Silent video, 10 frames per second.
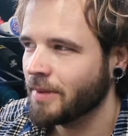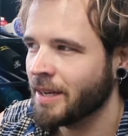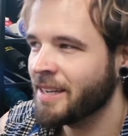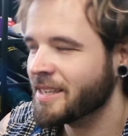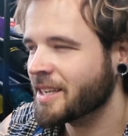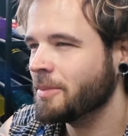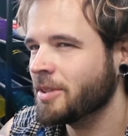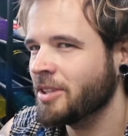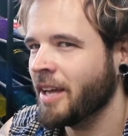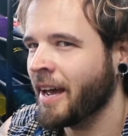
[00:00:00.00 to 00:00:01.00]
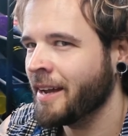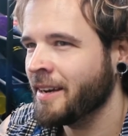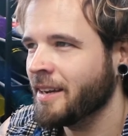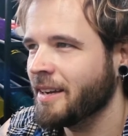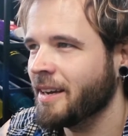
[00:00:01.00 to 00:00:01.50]
It is coming to the
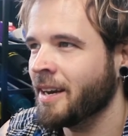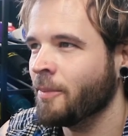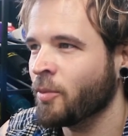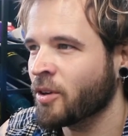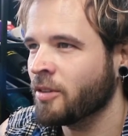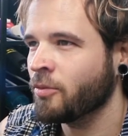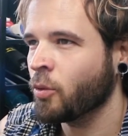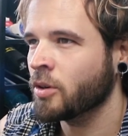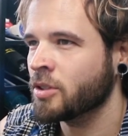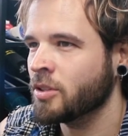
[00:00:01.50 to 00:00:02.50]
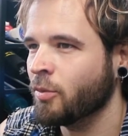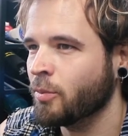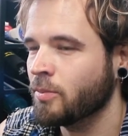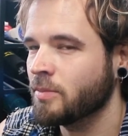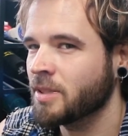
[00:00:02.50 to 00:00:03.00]
end and I'm looking forward to
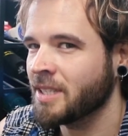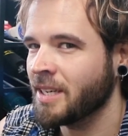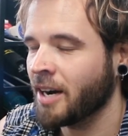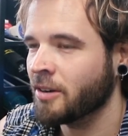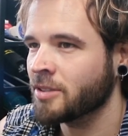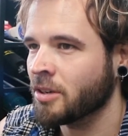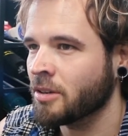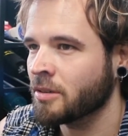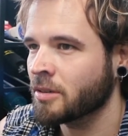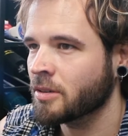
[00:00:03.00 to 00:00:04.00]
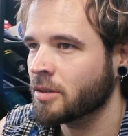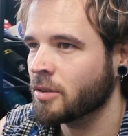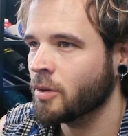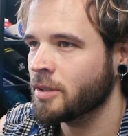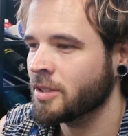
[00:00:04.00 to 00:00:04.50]
seeing how it's all
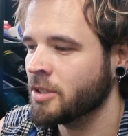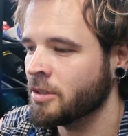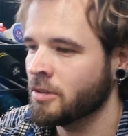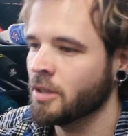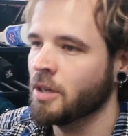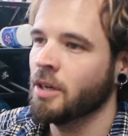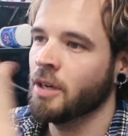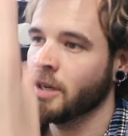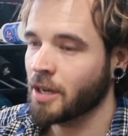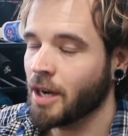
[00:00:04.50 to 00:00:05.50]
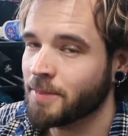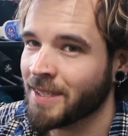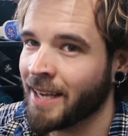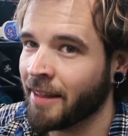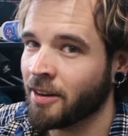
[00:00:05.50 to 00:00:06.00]
going to come
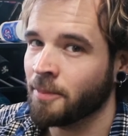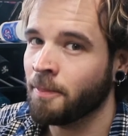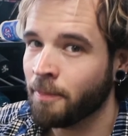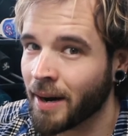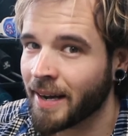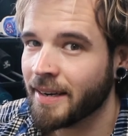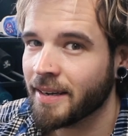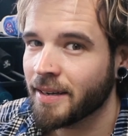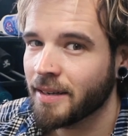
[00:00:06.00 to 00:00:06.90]
together. But